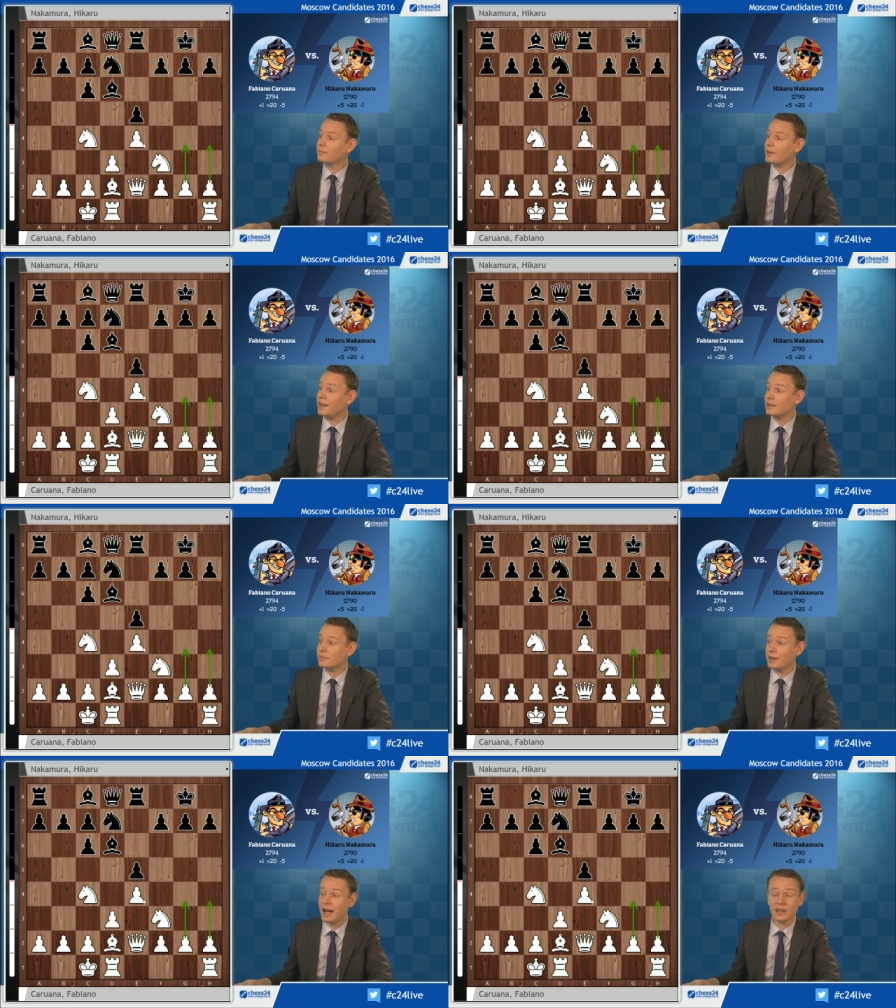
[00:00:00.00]
and
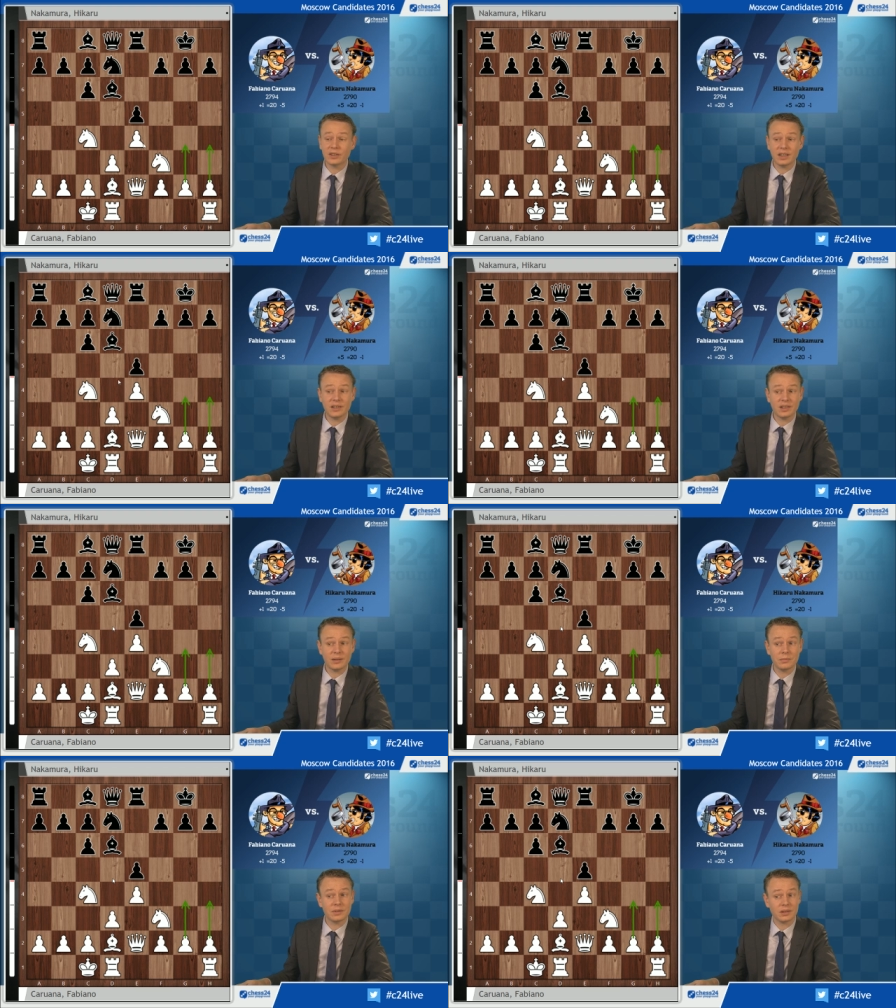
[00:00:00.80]
asking
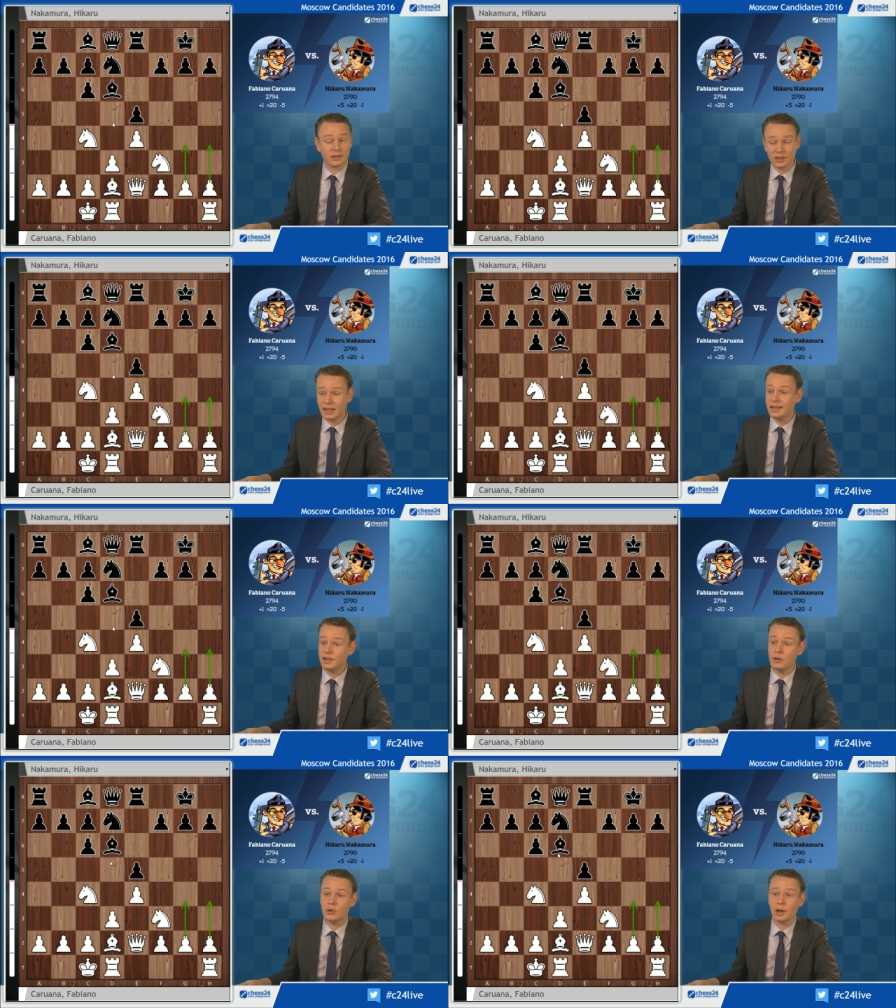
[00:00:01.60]
some slightly
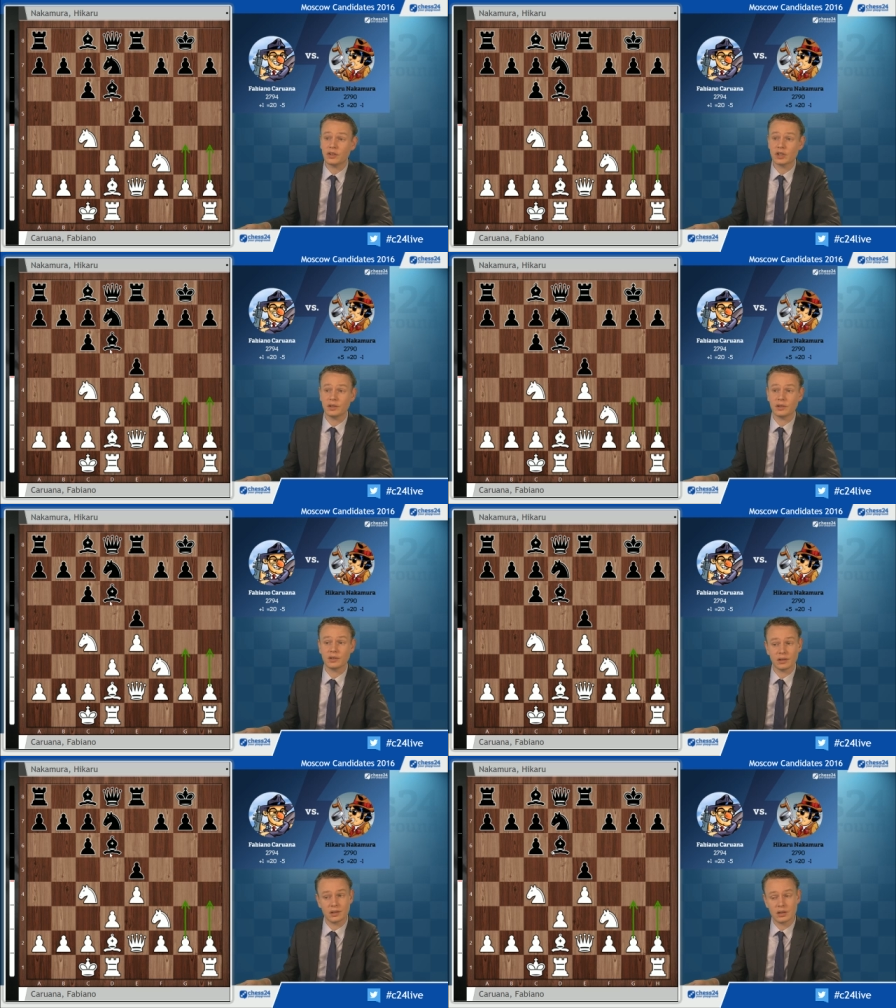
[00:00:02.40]
new questions
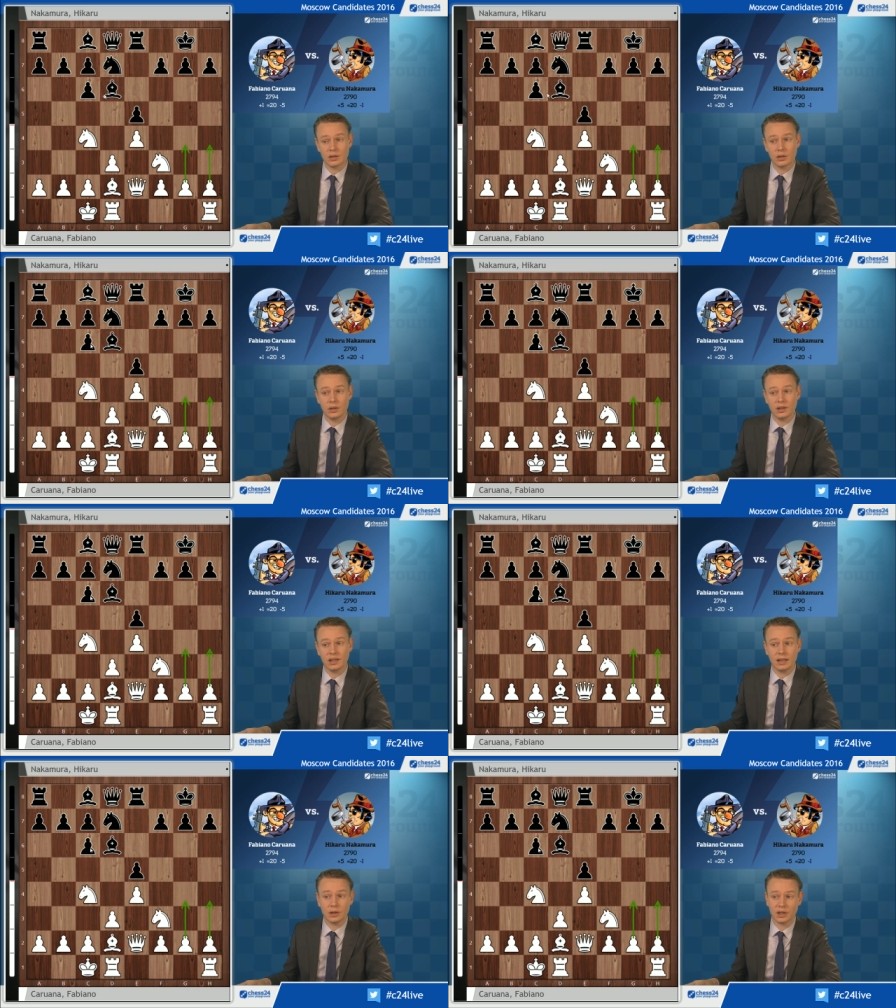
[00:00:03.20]
to
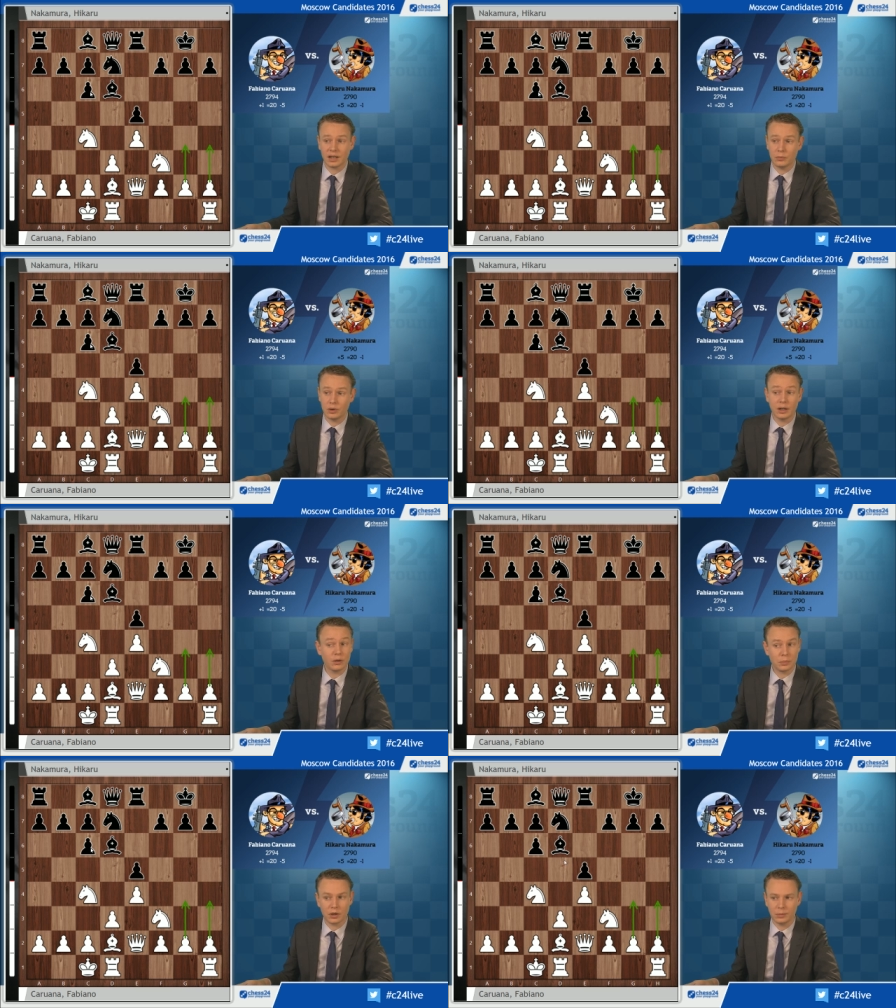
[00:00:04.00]
Hikaru Nakamura, who
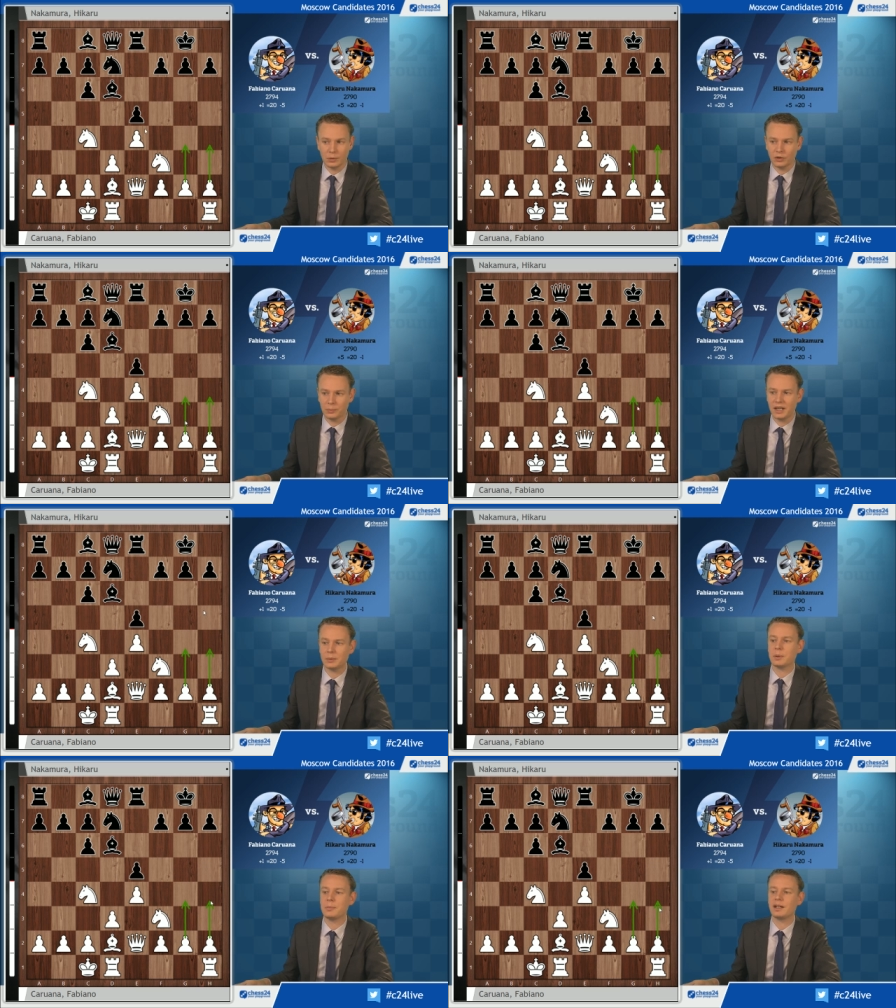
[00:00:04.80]
probably was better
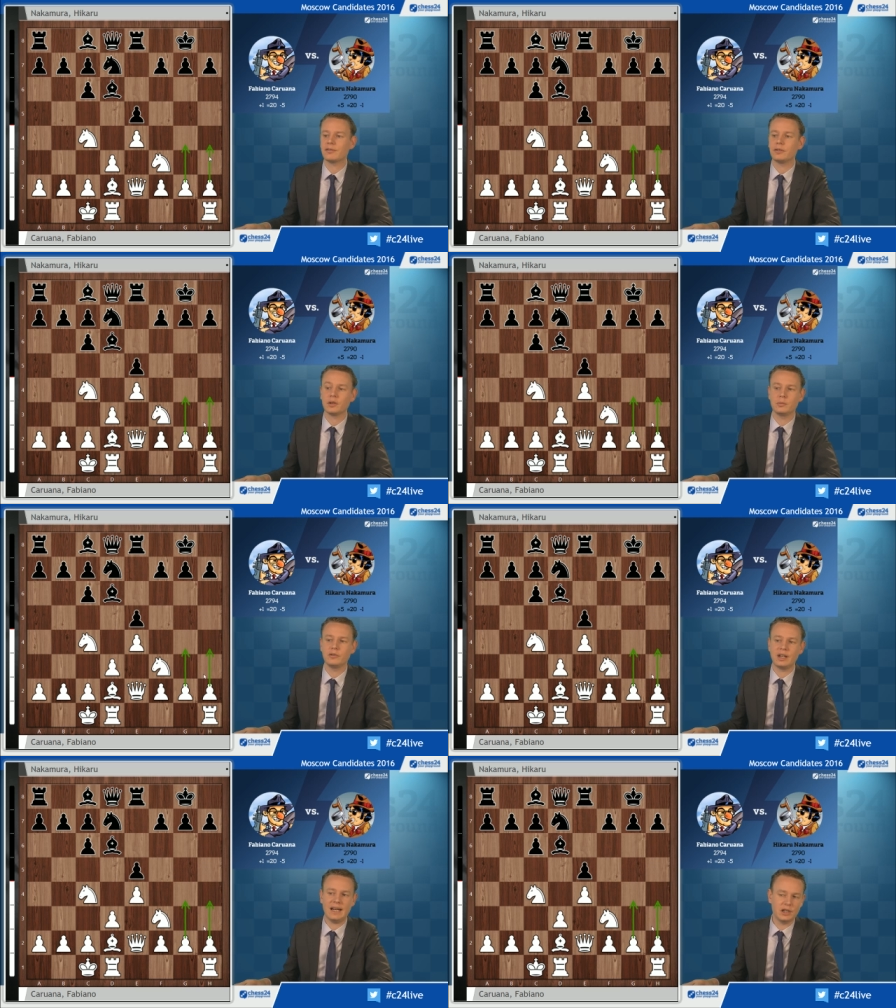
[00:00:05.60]
prepared for the
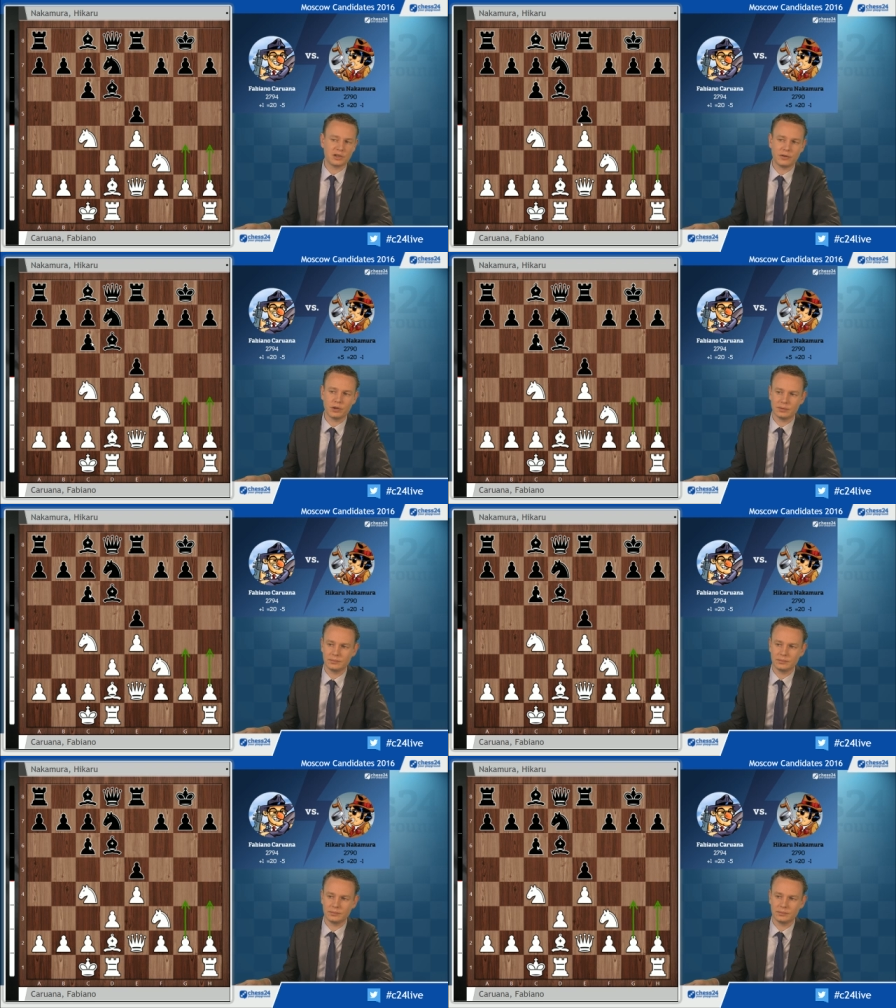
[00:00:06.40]
move h4.